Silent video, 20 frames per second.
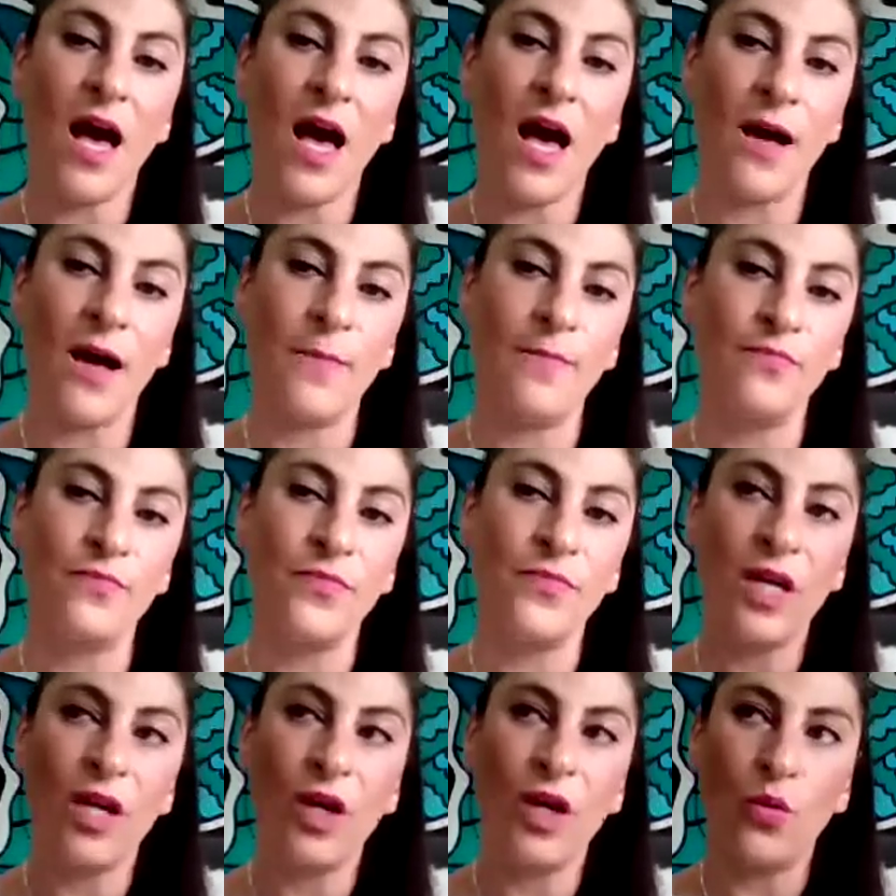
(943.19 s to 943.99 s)

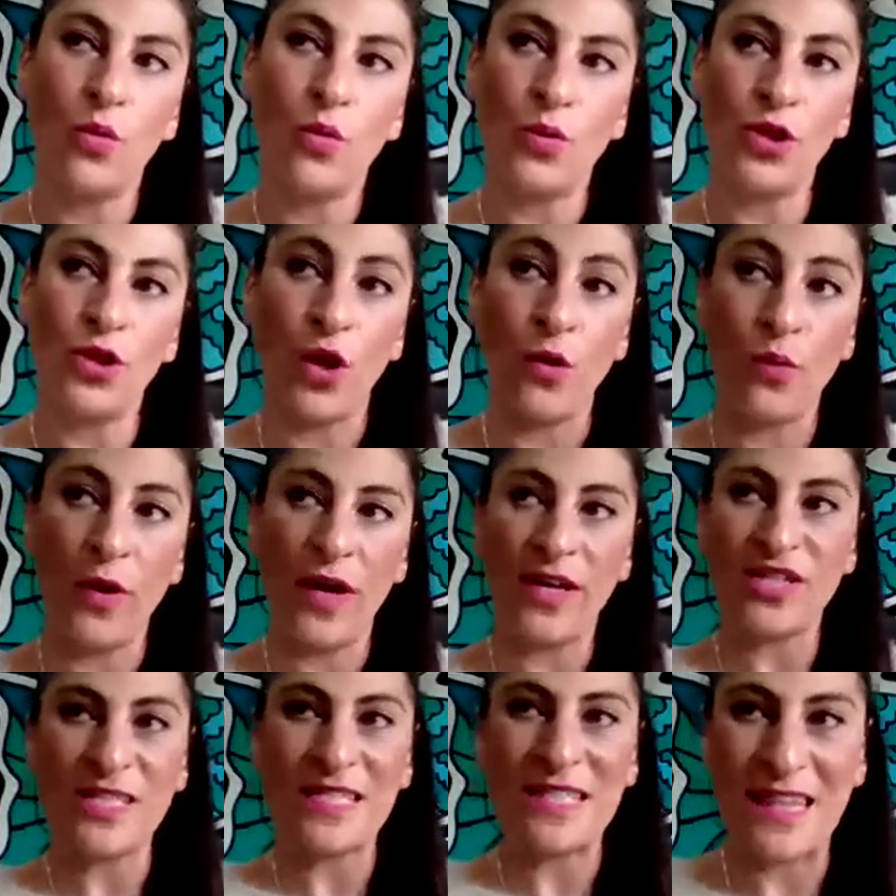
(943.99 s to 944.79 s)

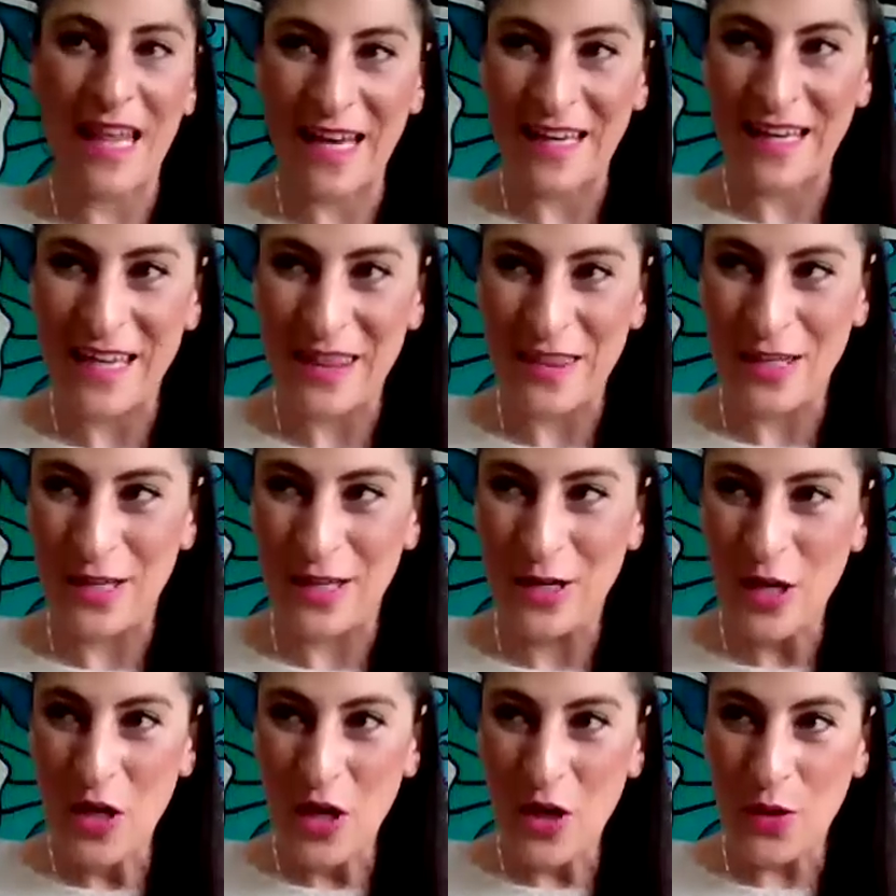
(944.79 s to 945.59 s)
We're just lucky that
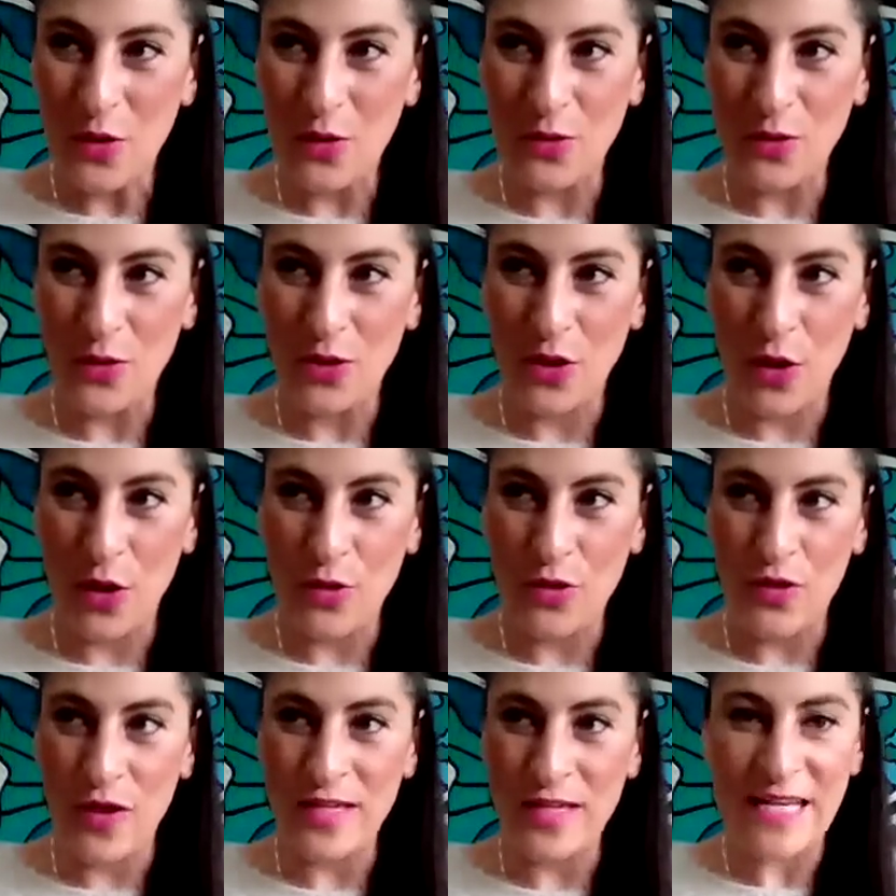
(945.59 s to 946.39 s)

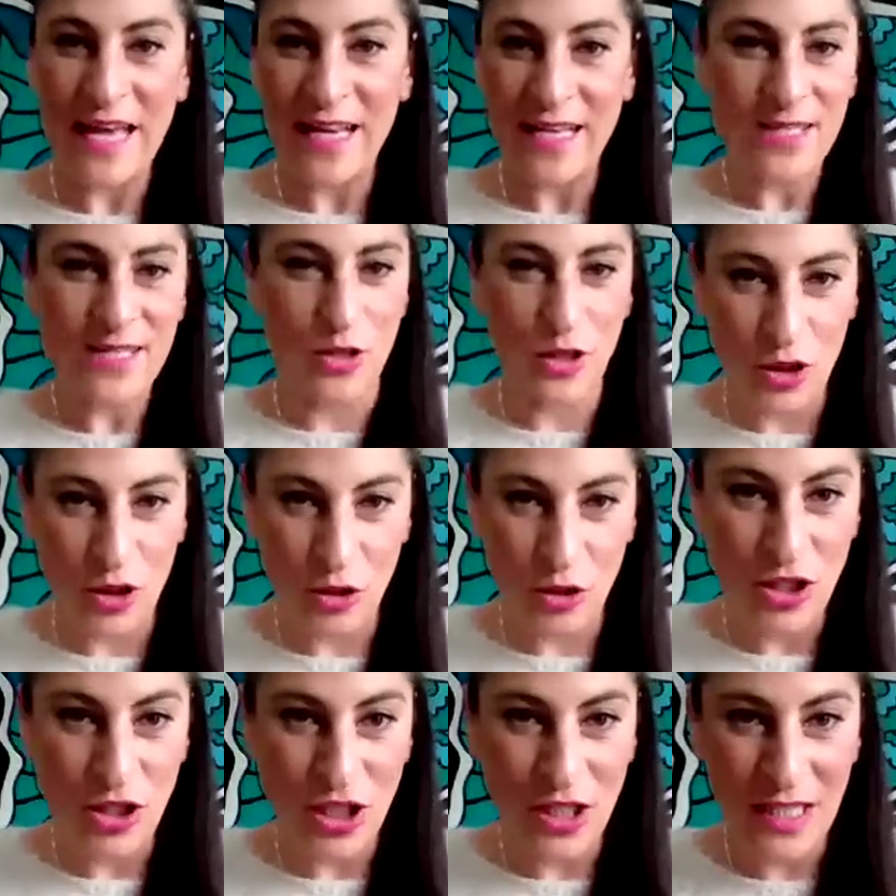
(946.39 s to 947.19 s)
there's
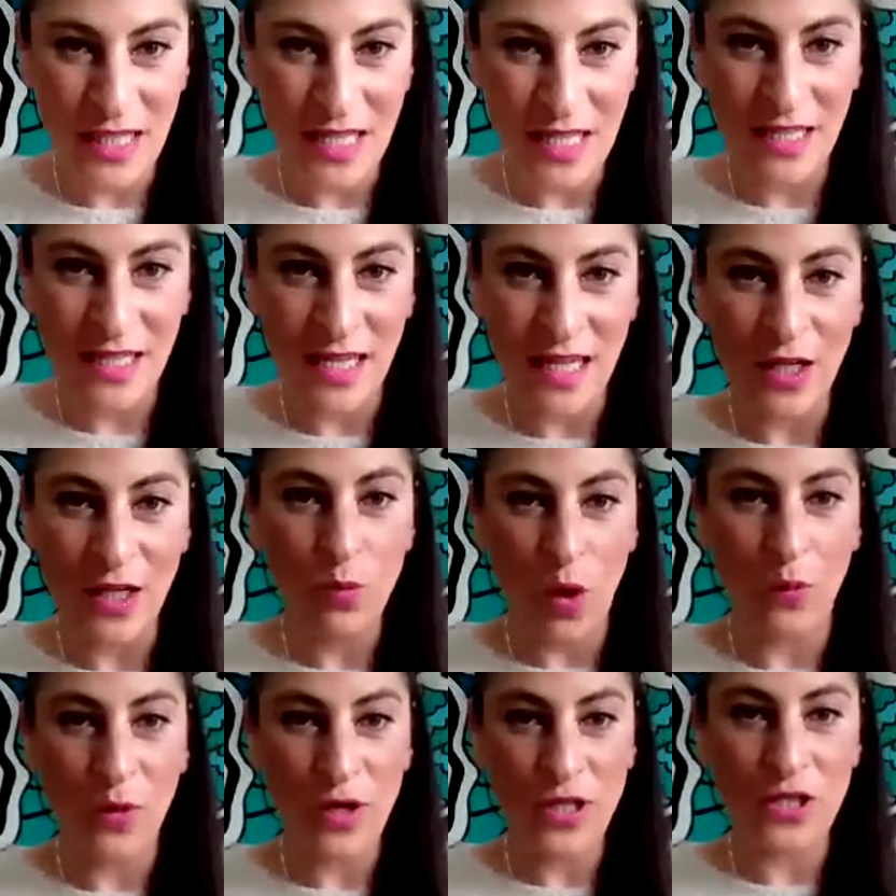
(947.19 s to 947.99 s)
execution in
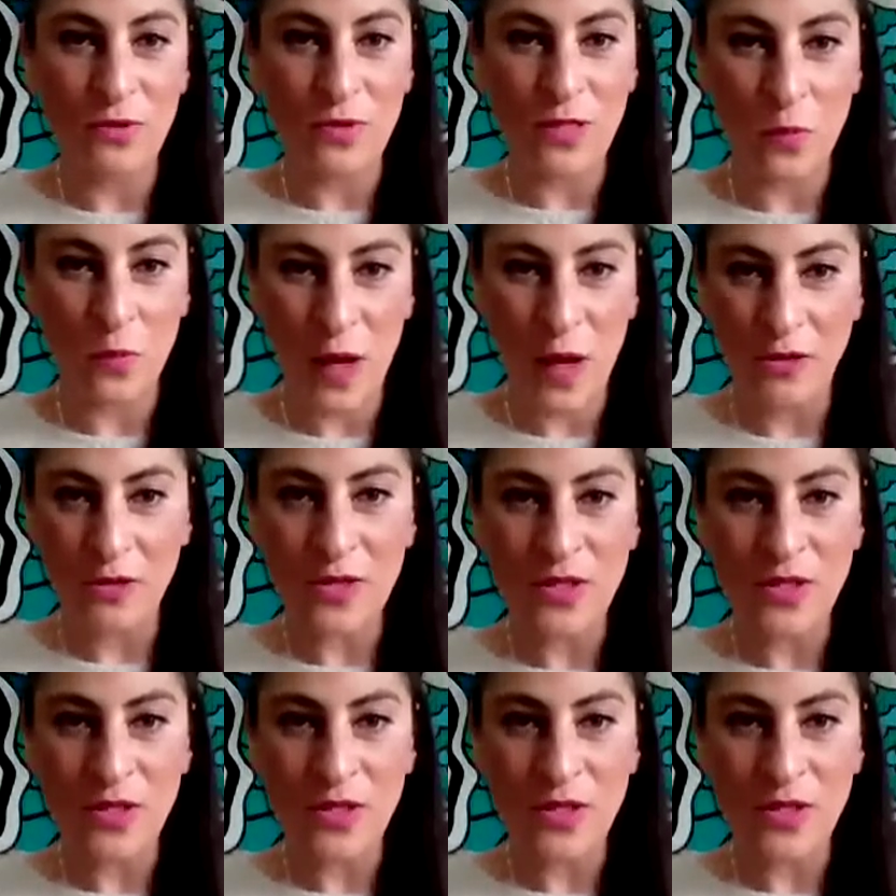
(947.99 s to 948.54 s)
what we do as well.